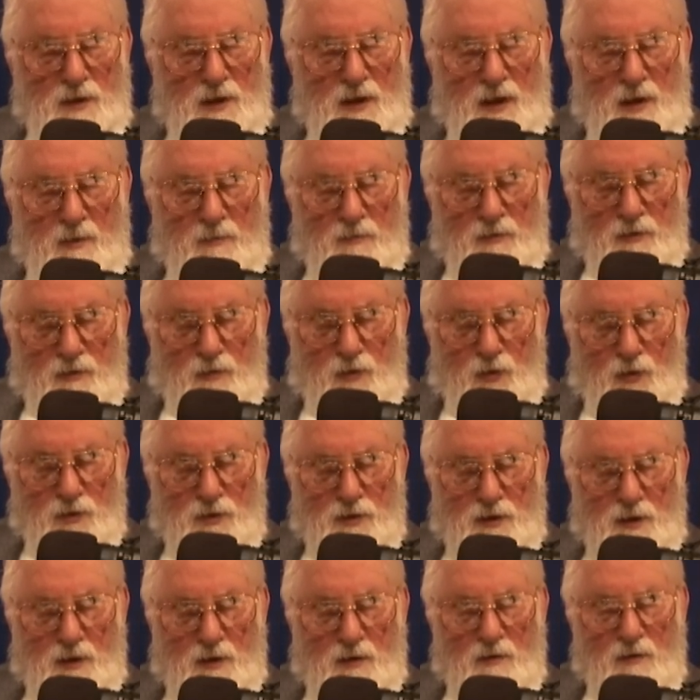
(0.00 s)
and I'm
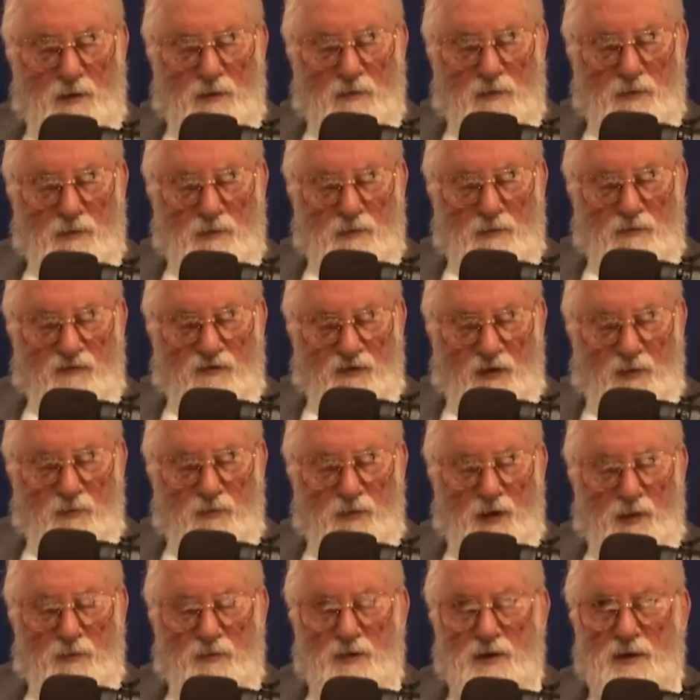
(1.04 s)
quoting from
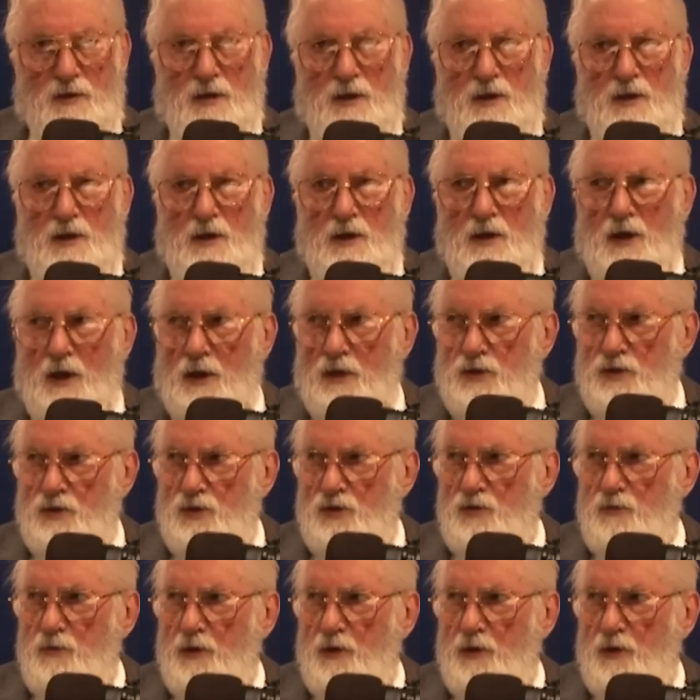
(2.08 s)
memory, a new